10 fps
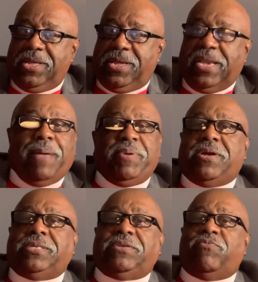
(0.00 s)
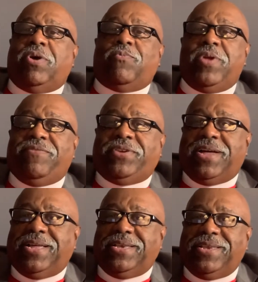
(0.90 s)
not because of what we've
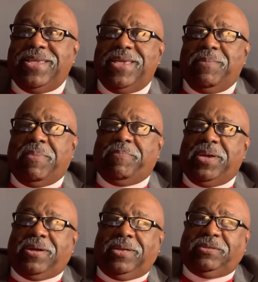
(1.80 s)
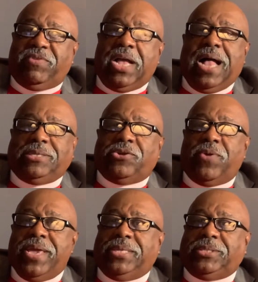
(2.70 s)
done, but because of God's
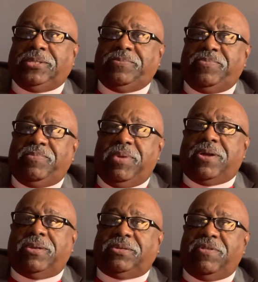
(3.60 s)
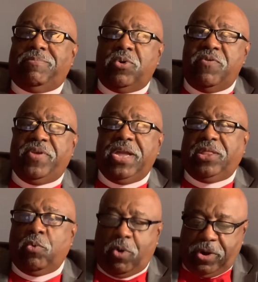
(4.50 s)
grace, because of the moving
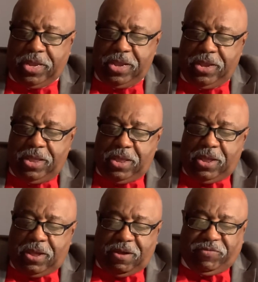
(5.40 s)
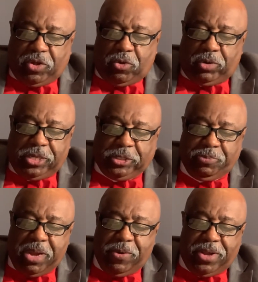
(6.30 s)
and the working of the Holy
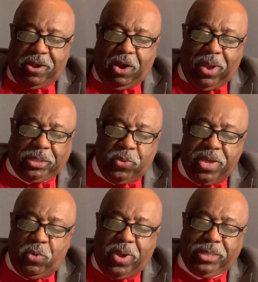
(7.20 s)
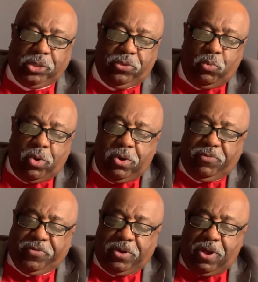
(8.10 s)
Spirit. All right, so anyway, so the
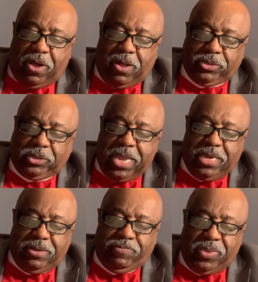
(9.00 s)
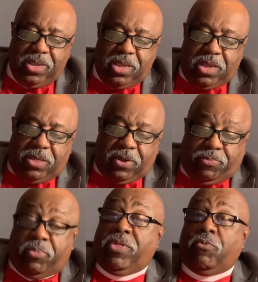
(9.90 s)
word for Satan,
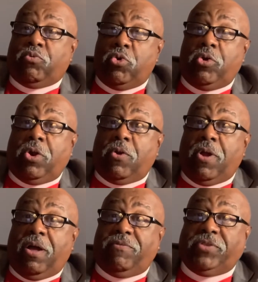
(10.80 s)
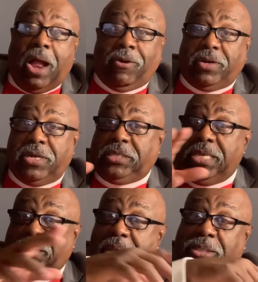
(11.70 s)
the ruler of darkness,
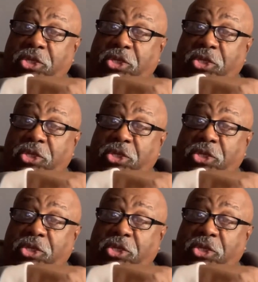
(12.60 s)
he says in